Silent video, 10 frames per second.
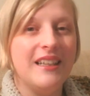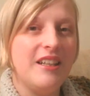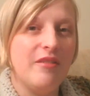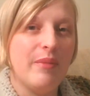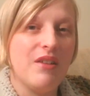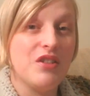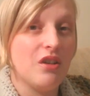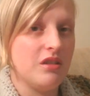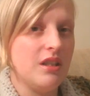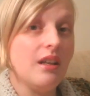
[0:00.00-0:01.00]
You may have
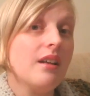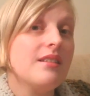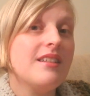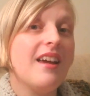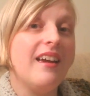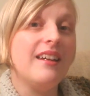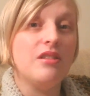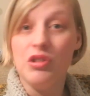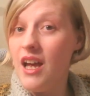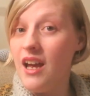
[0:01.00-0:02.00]
started it yesterday,
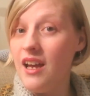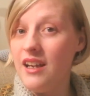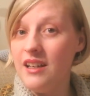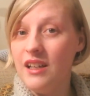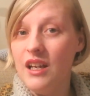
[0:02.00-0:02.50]
today.